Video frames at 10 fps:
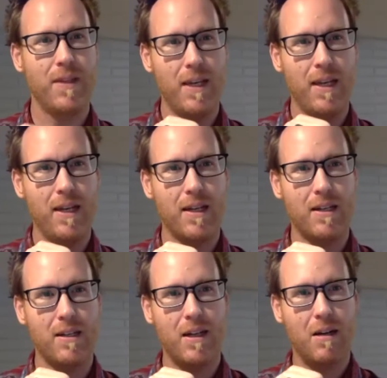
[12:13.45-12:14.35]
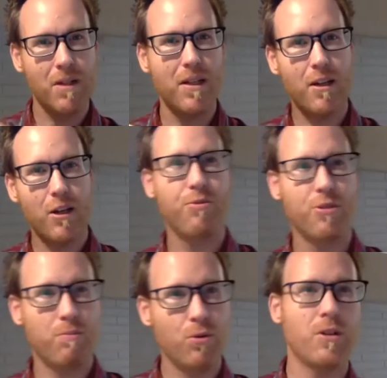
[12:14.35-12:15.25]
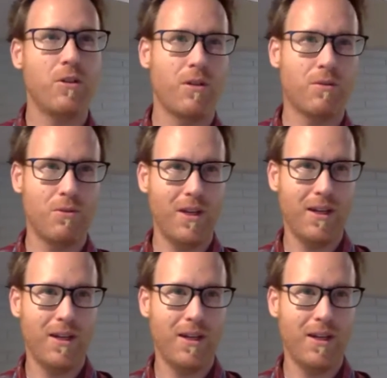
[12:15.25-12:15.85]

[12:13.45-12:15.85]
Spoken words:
and I'm going to help support you through that.